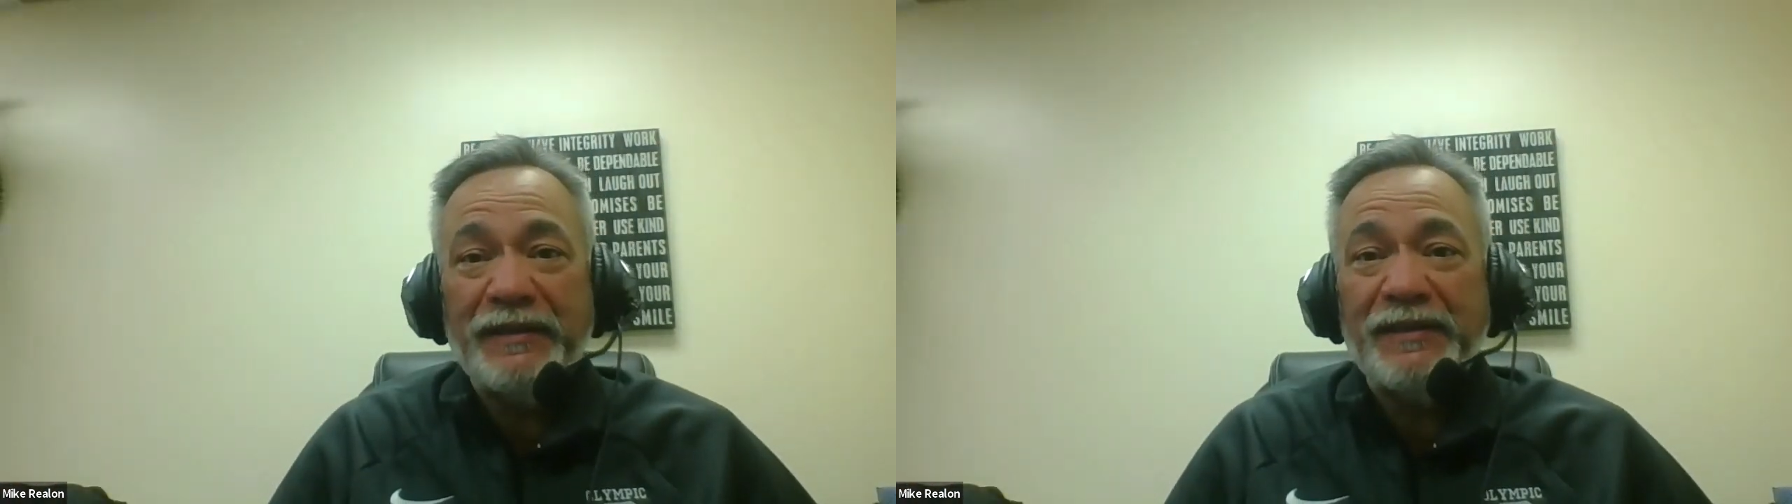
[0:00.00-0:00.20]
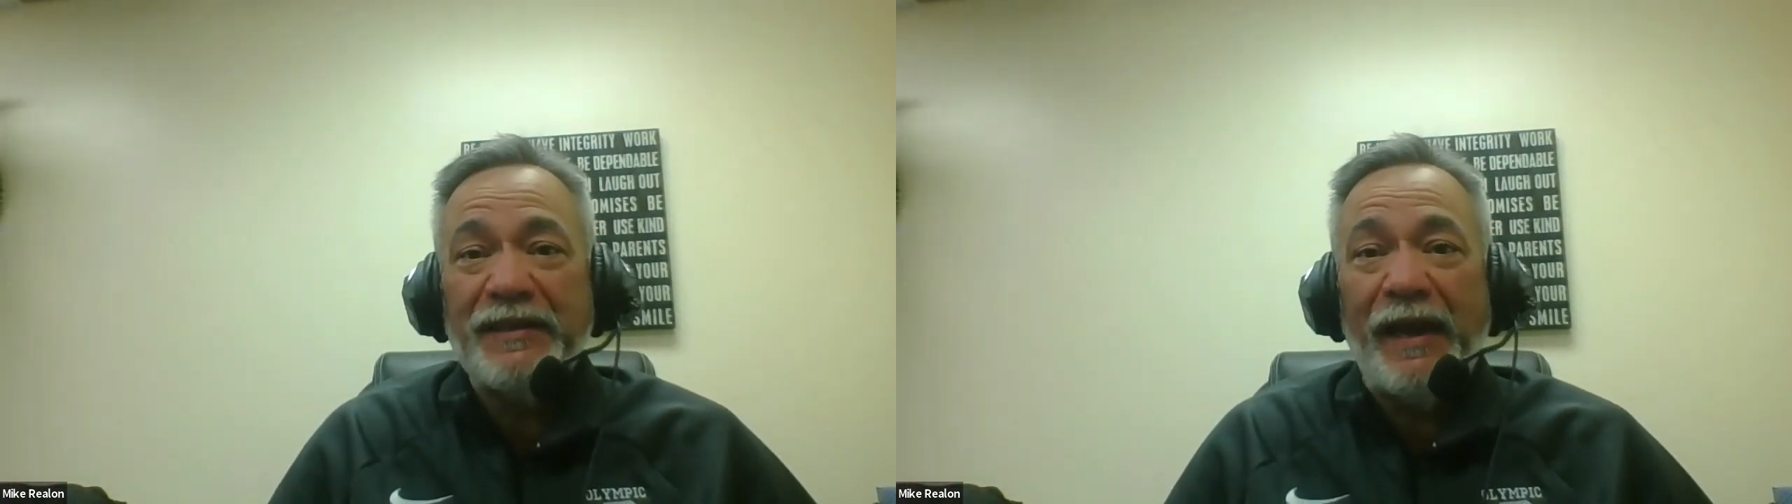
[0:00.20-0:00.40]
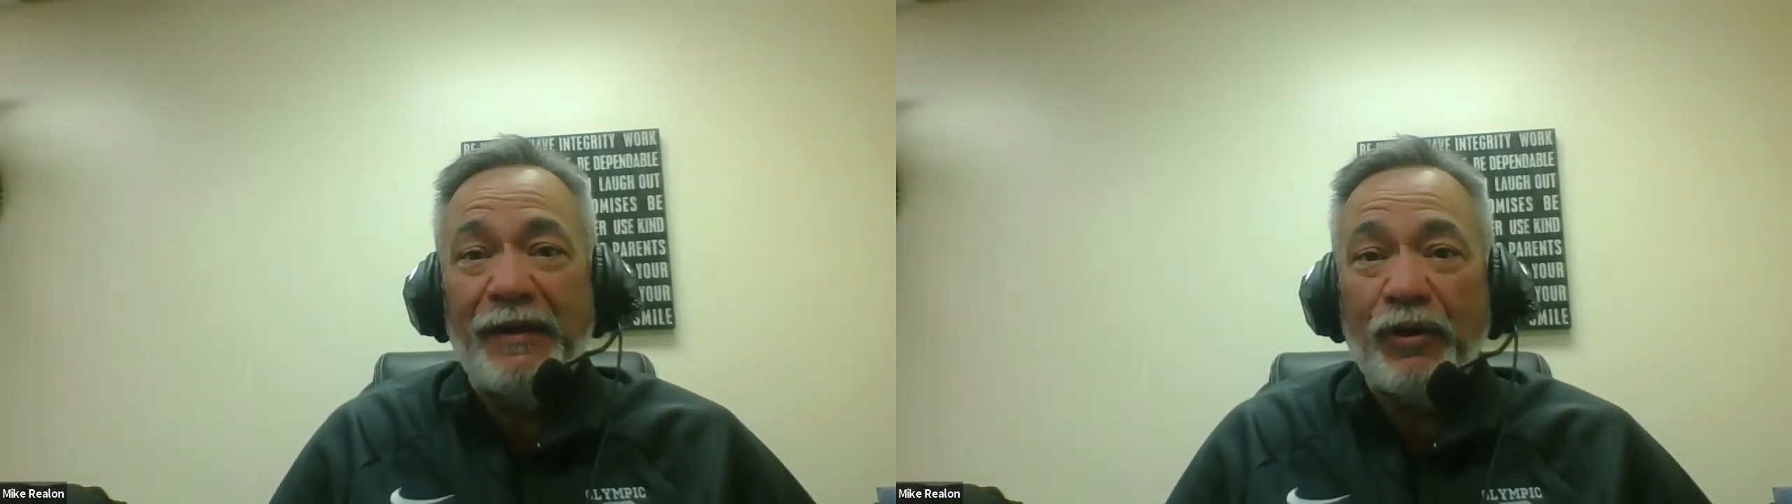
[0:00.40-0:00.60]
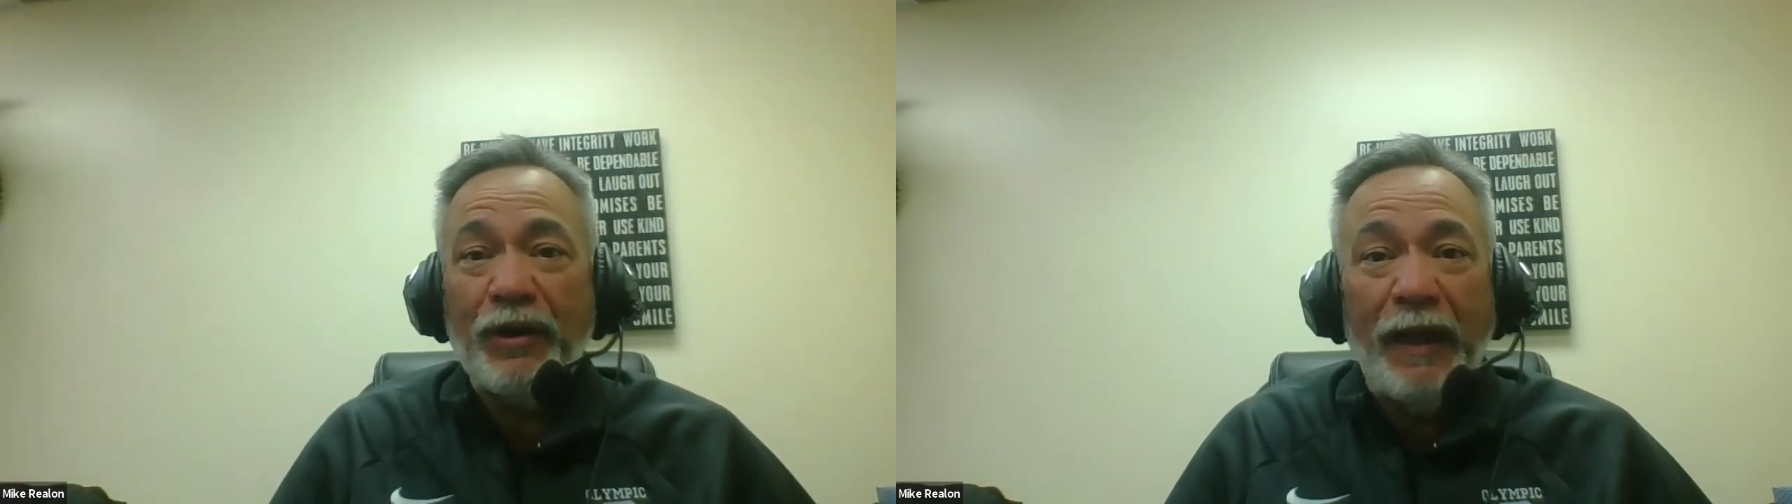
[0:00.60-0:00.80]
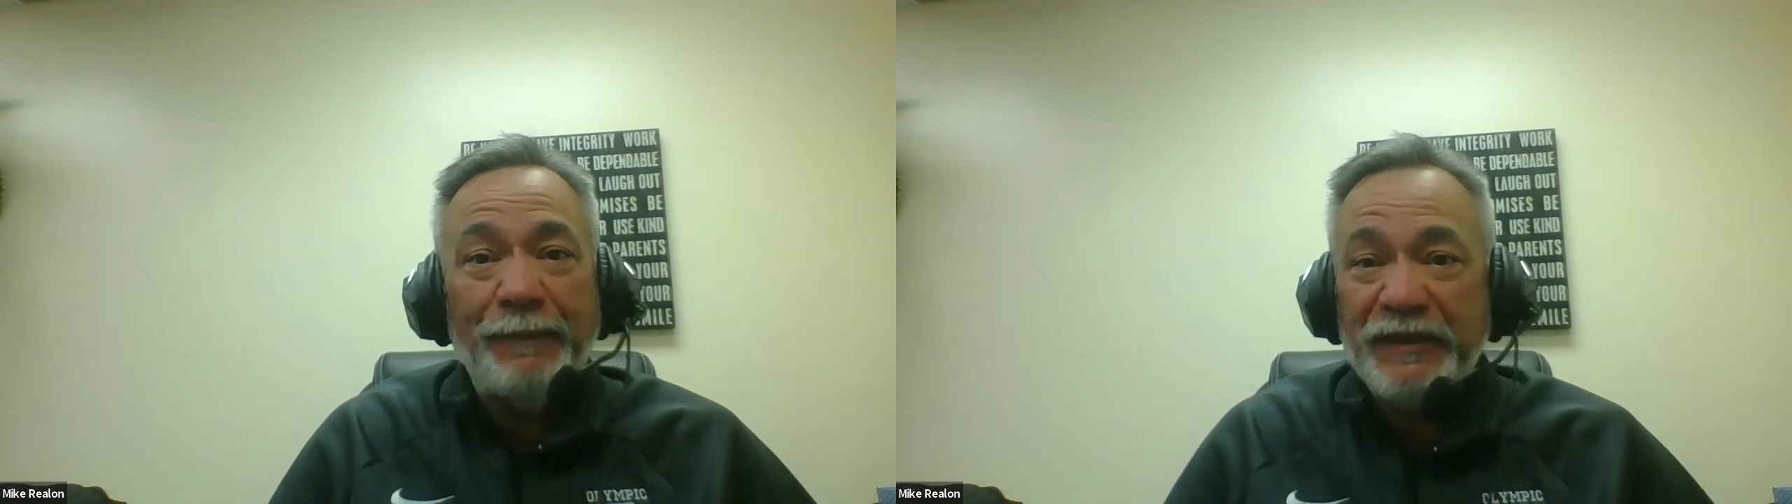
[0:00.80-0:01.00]
State or
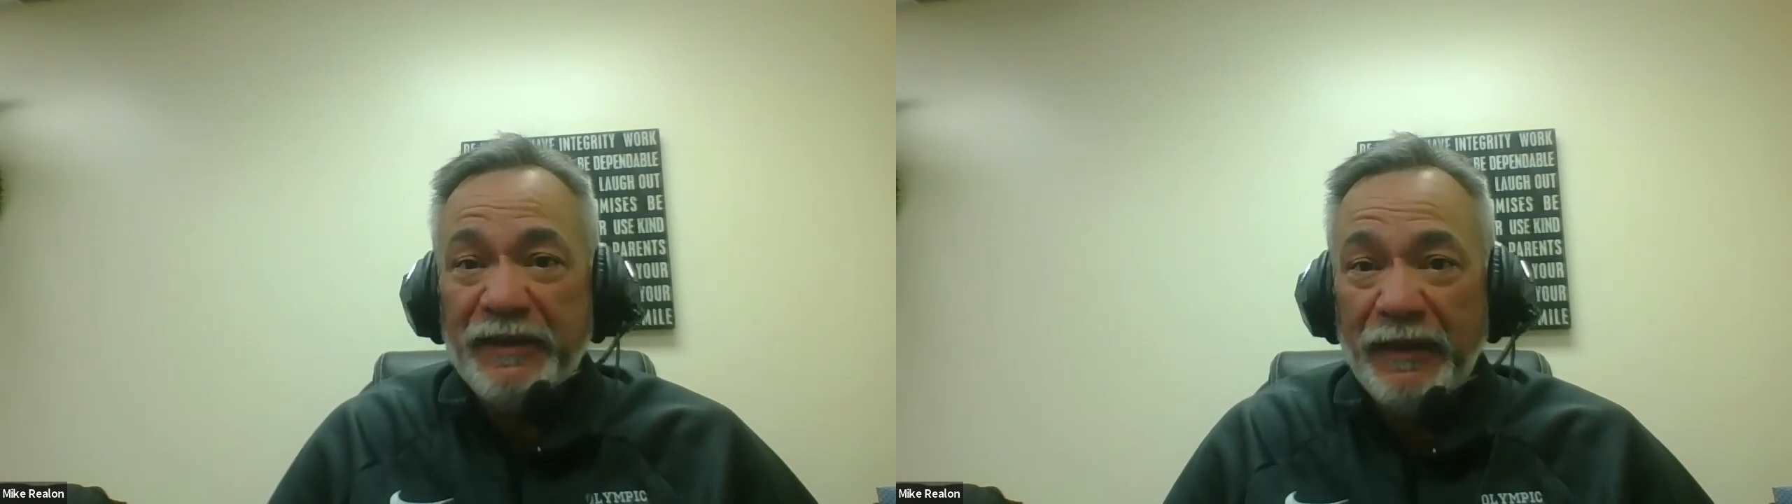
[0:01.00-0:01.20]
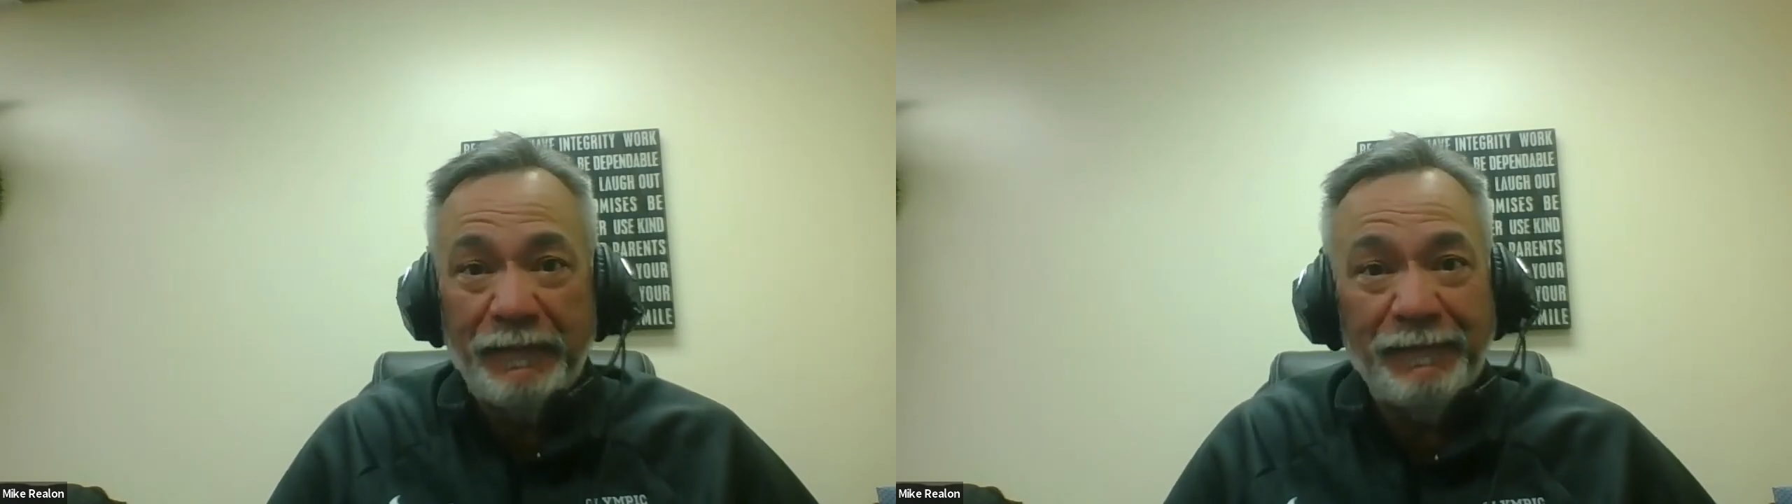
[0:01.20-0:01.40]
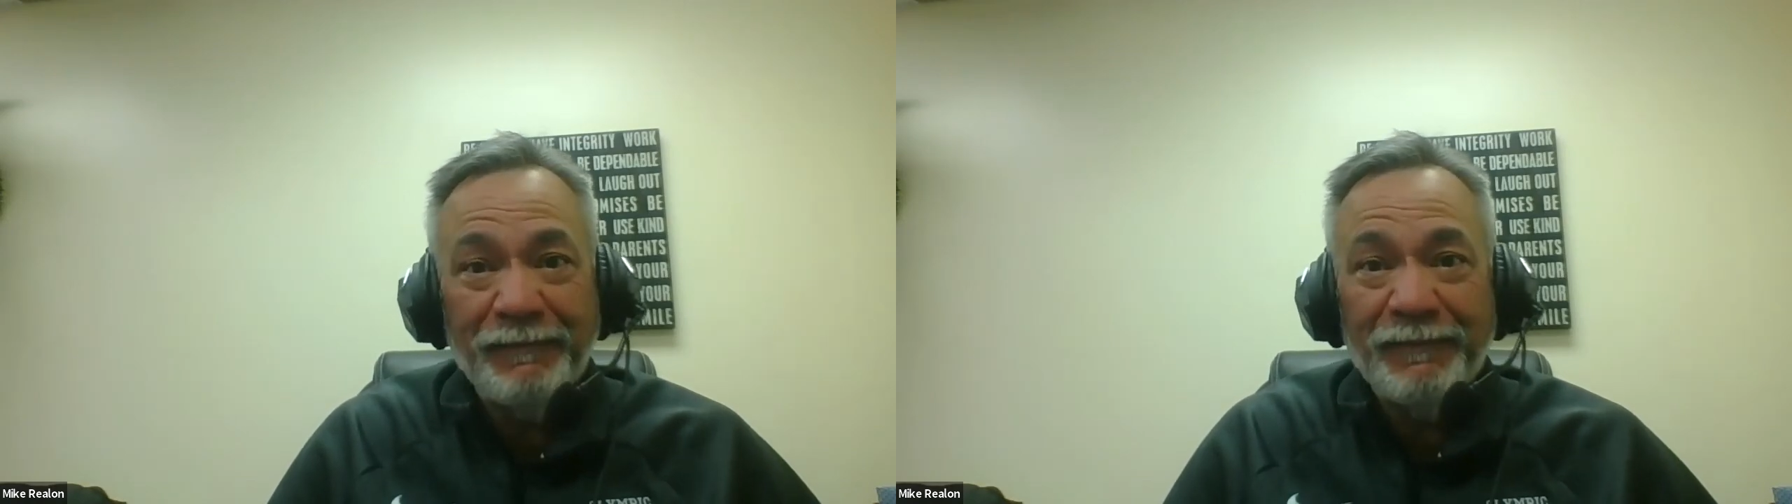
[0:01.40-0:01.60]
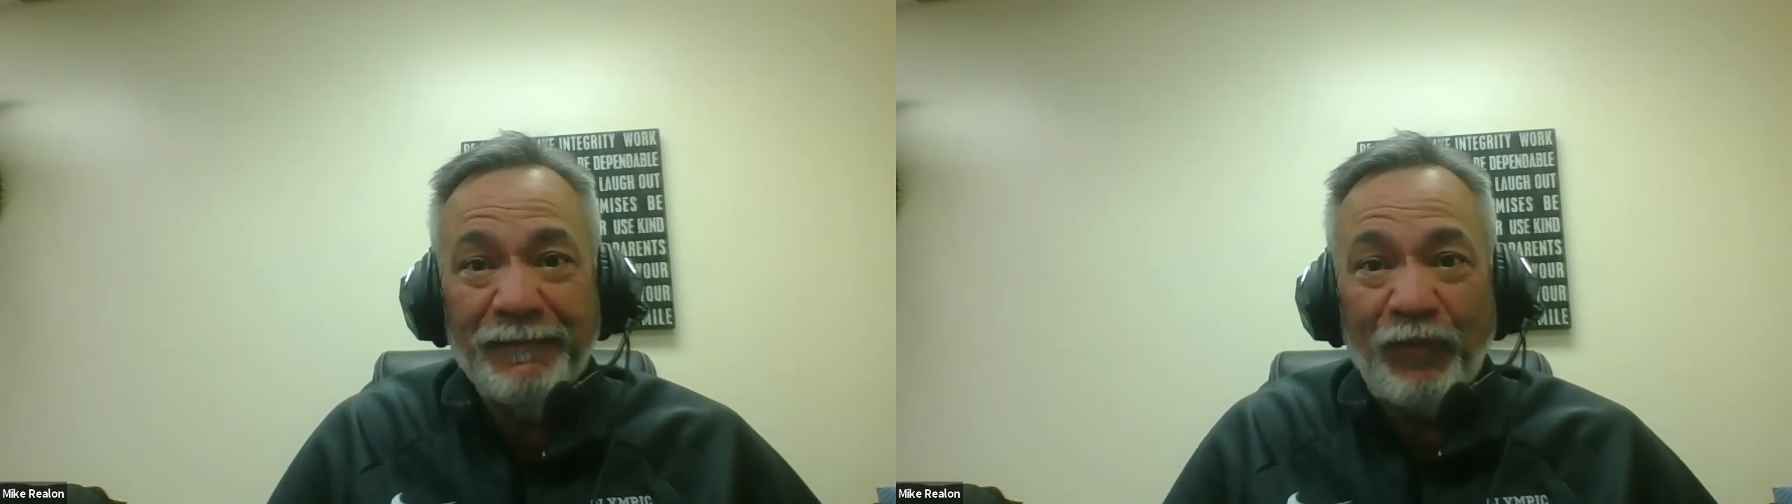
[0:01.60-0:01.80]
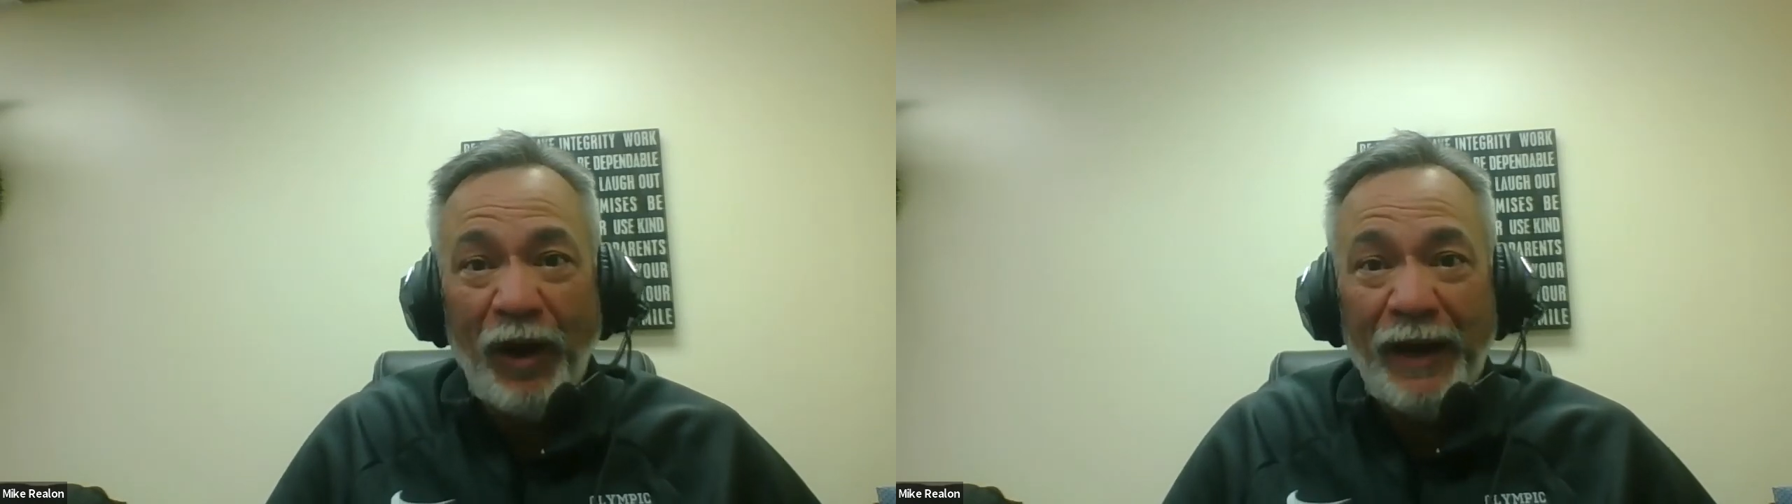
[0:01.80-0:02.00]
Clemson,
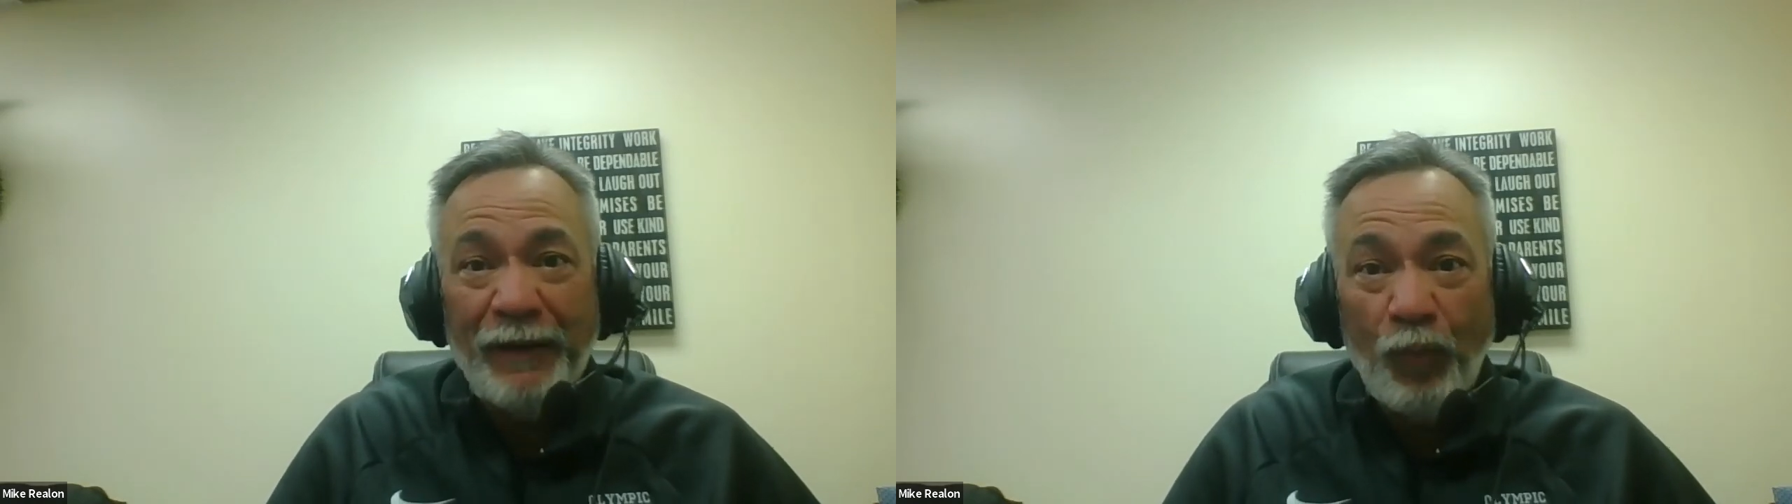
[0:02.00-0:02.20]
right?